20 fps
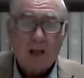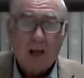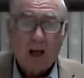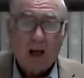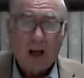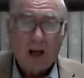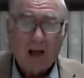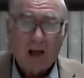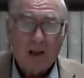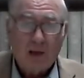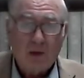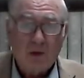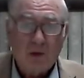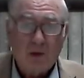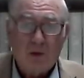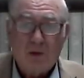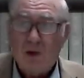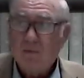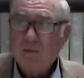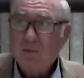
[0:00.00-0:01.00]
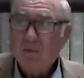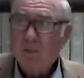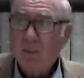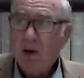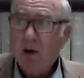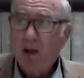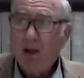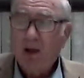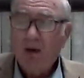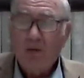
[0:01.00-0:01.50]
And so
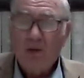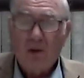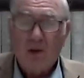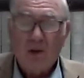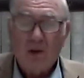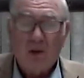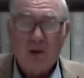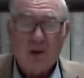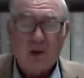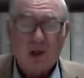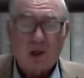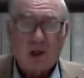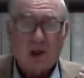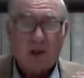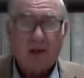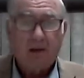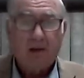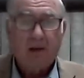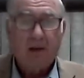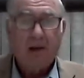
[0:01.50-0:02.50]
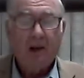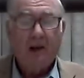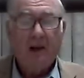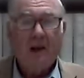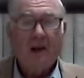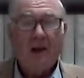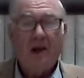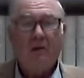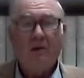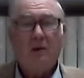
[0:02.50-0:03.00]
everybody was
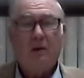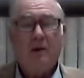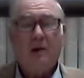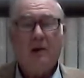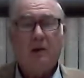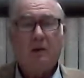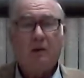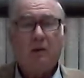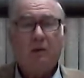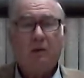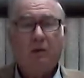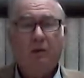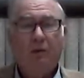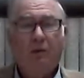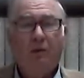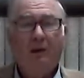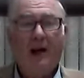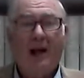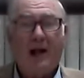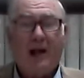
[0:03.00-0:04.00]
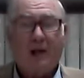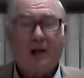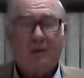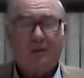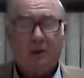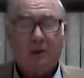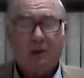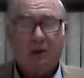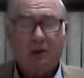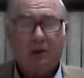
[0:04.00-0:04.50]
hearing in their own
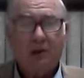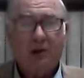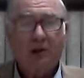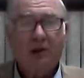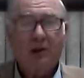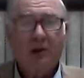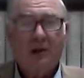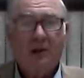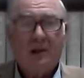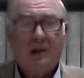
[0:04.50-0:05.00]
languages.